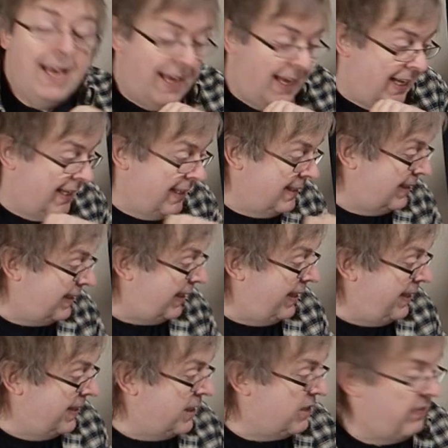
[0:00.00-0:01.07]
and
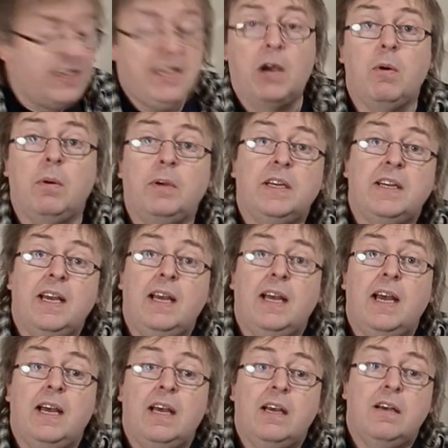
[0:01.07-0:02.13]
in this video I'm going to
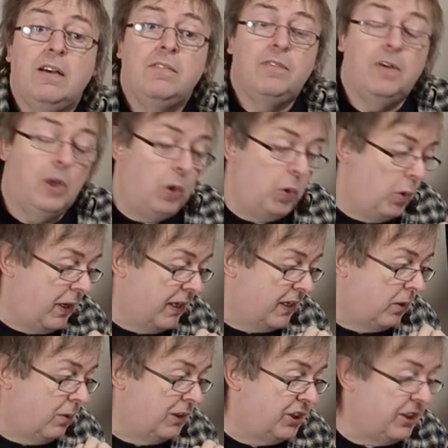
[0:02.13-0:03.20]
have a look at a
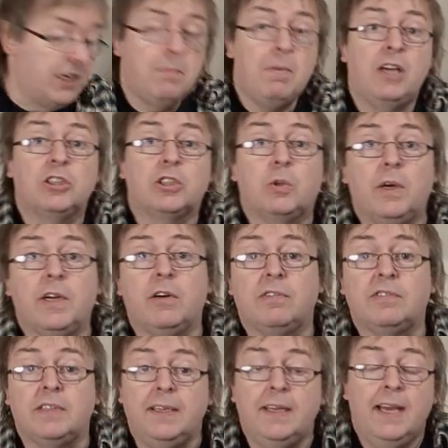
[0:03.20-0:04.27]
question I'm asked quite
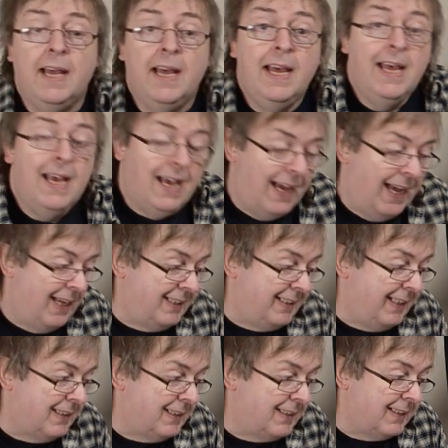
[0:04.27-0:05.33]
often, and
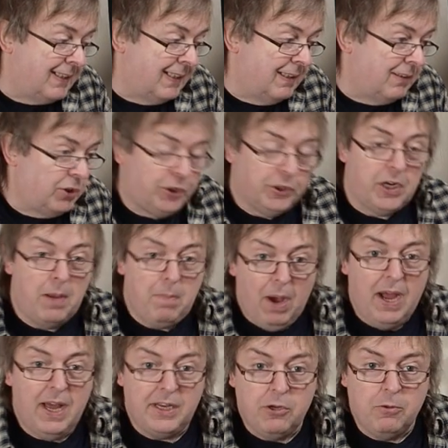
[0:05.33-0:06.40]
it's, should I
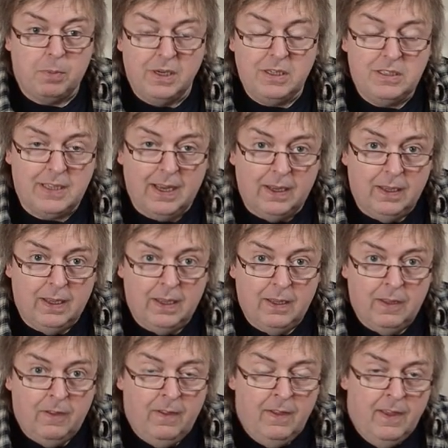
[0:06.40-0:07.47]
buy a new printer?
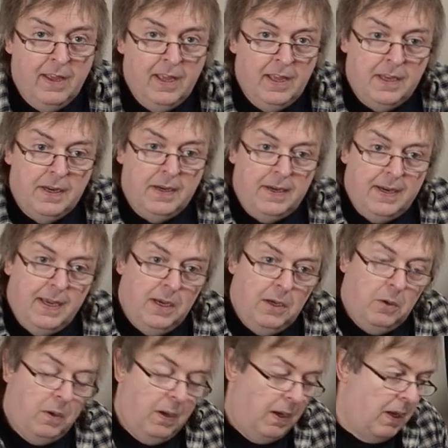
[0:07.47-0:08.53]

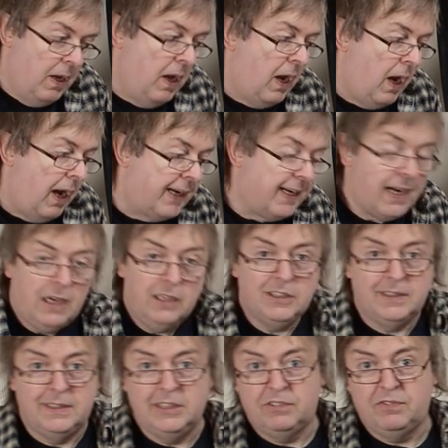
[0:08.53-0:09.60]
Now, I get
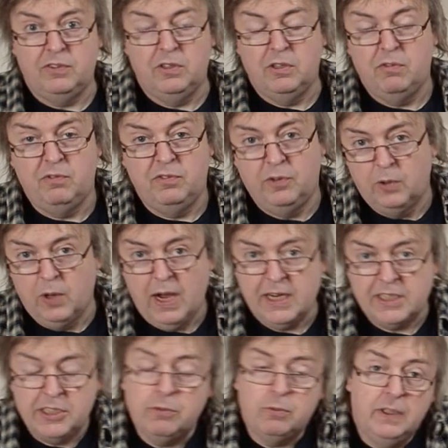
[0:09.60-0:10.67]
asked this for a
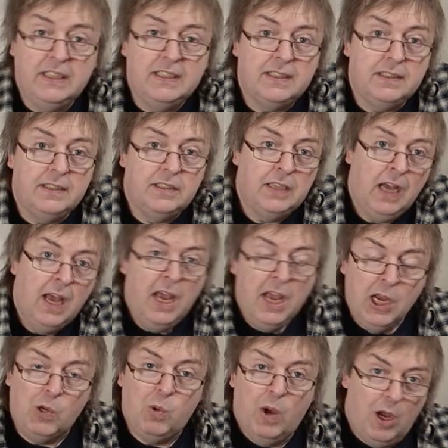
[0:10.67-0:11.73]
variety of reasons,
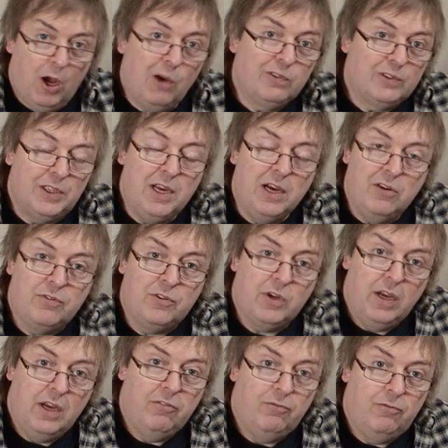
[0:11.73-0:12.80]
quite often after
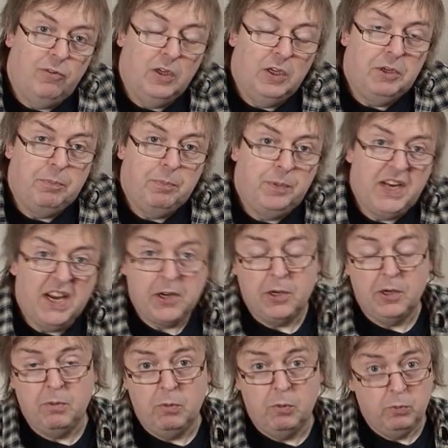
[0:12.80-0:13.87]
I've done
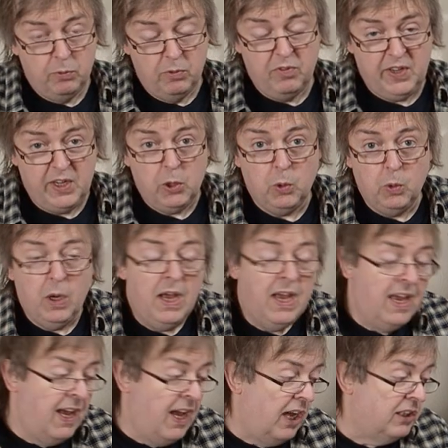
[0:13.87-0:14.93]
a review,
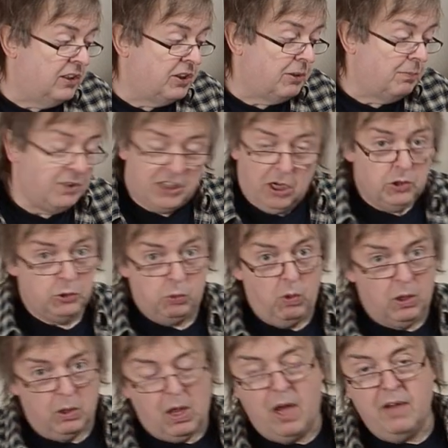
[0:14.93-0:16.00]
and somebody goes,
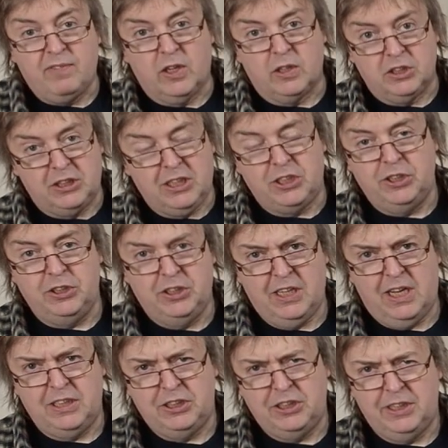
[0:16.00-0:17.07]
well, I've got a such and
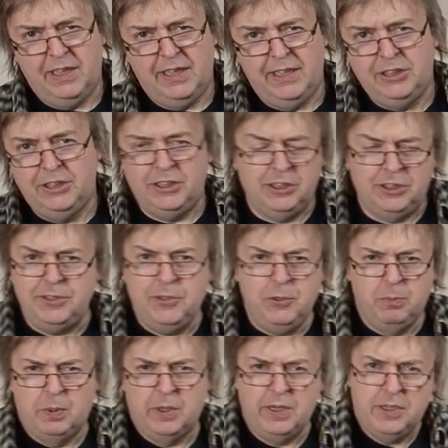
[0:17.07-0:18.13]
such, is this
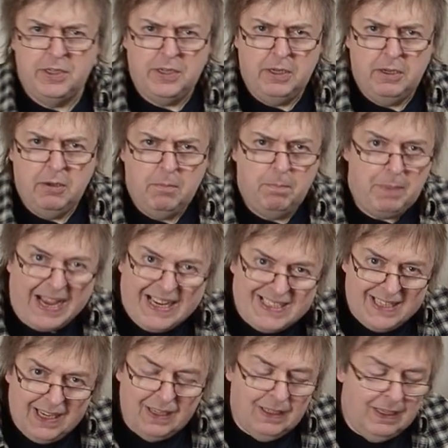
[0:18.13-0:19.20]
new printer
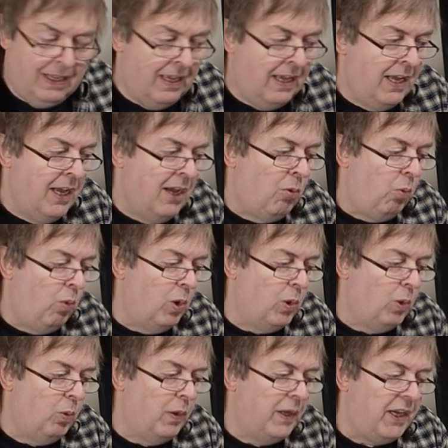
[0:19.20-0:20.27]
better?
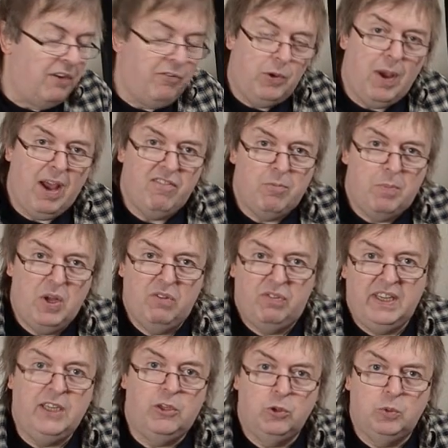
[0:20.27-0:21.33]
Well, if you have a
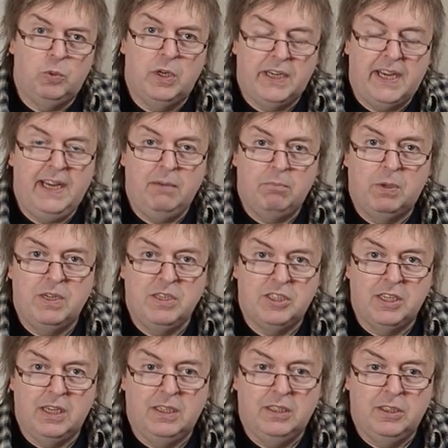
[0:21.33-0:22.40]
perfectly good working
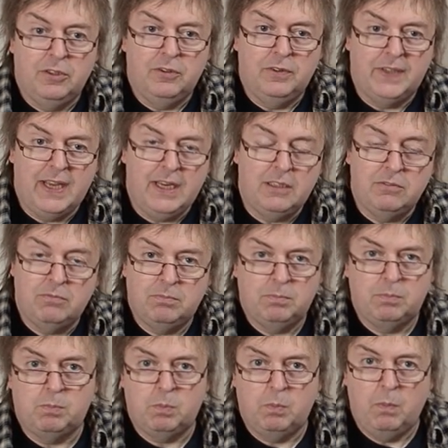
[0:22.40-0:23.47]
printer, then